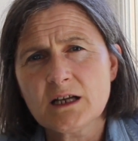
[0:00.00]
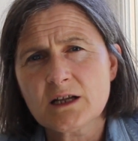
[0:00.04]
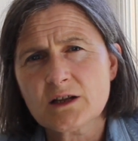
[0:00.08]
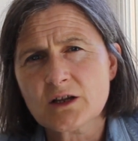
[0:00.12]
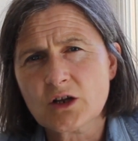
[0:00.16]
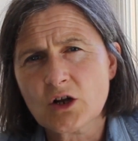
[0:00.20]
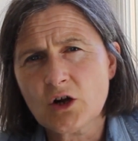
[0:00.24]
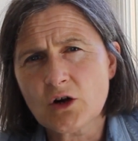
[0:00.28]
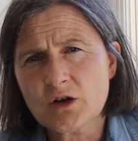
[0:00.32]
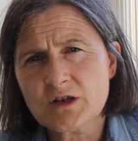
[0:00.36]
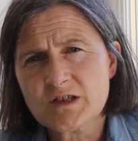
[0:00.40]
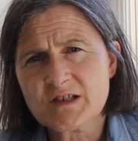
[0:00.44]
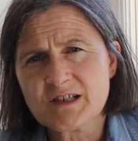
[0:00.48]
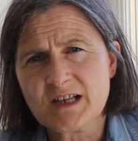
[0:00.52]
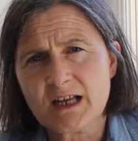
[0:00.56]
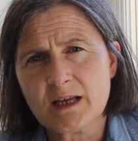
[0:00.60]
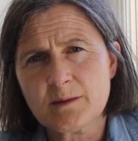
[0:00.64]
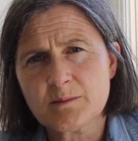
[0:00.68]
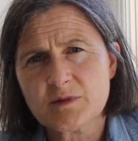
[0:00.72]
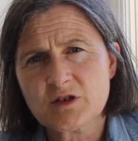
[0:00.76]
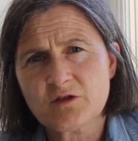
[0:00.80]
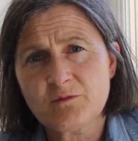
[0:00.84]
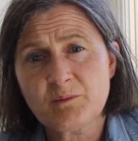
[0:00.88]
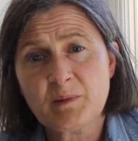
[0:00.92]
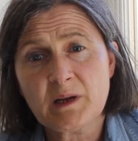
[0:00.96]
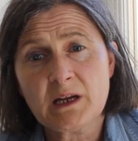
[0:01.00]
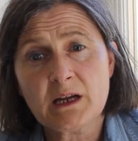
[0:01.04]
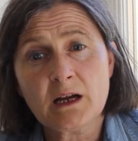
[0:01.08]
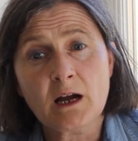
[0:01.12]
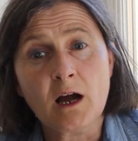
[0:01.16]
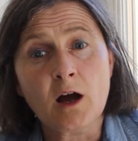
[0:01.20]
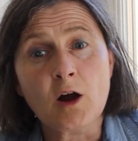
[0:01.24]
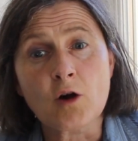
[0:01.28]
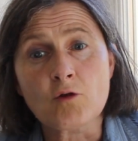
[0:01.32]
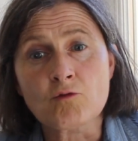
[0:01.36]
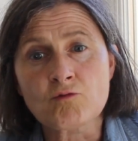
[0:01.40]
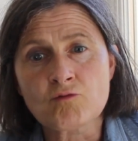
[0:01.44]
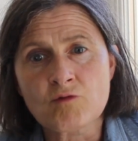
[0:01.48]
The concept of being
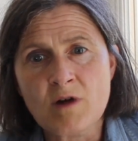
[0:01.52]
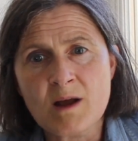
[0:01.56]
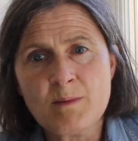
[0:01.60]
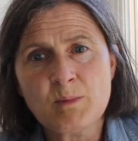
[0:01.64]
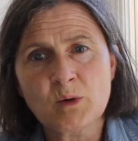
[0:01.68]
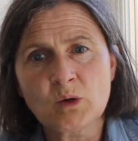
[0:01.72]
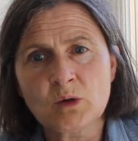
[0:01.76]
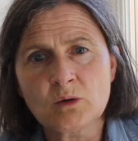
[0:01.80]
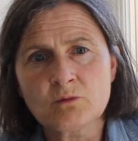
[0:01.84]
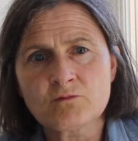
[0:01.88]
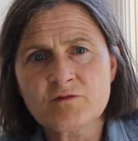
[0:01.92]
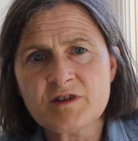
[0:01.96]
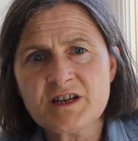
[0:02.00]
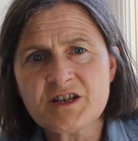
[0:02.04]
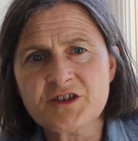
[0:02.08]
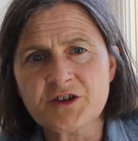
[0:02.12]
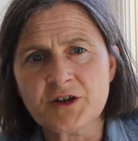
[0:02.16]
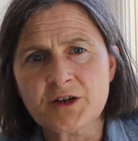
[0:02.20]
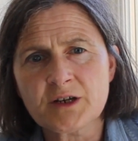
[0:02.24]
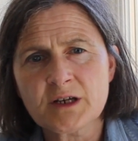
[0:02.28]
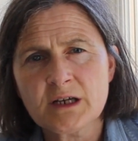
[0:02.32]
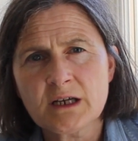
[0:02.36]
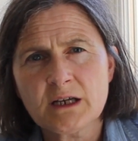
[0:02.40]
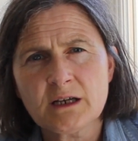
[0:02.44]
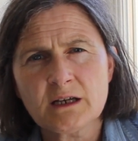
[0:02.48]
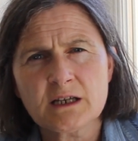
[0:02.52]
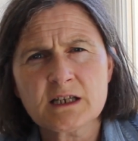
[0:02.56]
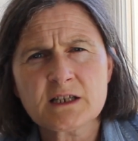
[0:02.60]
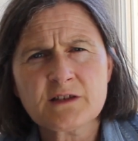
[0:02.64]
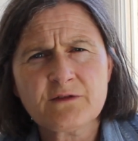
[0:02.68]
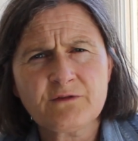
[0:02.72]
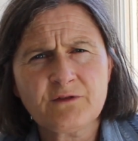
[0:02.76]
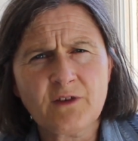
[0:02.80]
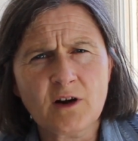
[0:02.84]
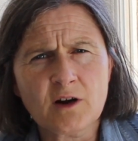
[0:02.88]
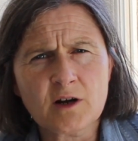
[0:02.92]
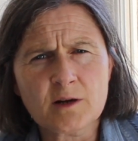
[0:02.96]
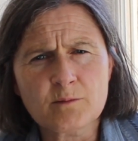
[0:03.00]
a rebel reader is
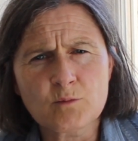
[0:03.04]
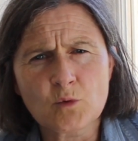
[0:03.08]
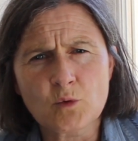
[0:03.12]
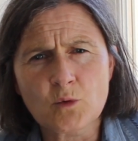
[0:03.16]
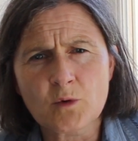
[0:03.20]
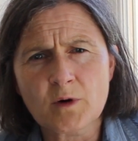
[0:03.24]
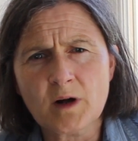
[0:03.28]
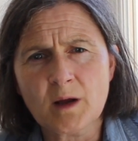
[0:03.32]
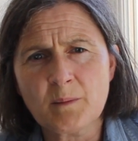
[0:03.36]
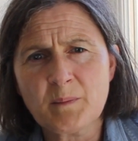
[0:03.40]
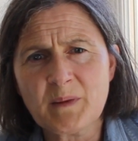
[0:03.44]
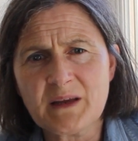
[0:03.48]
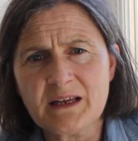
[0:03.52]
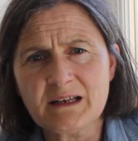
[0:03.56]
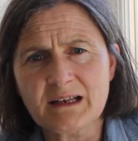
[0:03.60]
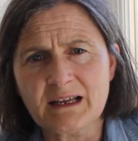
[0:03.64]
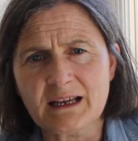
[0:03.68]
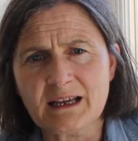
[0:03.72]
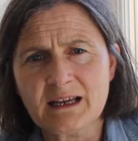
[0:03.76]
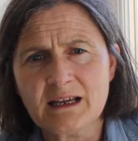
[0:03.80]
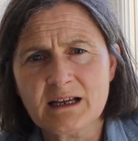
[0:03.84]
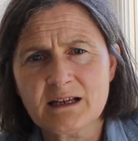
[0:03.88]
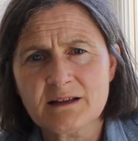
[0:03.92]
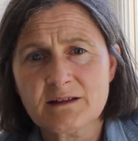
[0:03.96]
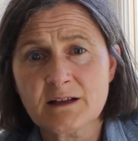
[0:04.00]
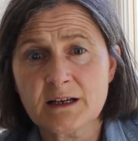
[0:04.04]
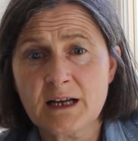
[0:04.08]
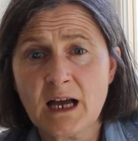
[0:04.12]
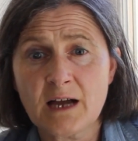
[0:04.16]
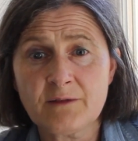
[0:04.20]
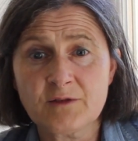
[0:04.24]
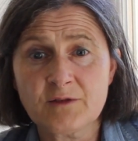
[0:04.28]
far more appealing than